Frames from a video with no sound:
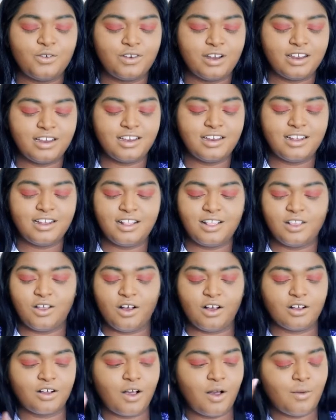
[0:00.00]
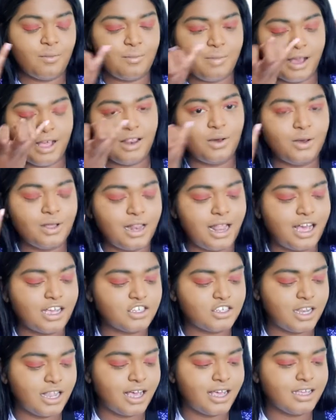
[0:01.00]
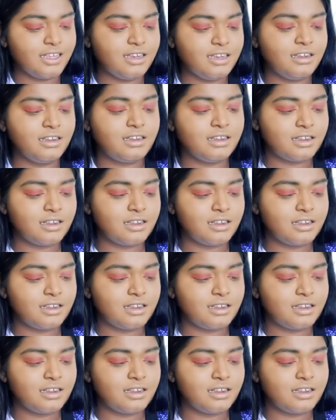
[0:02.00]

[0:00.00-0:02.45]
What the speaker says: run it along my lower lash line.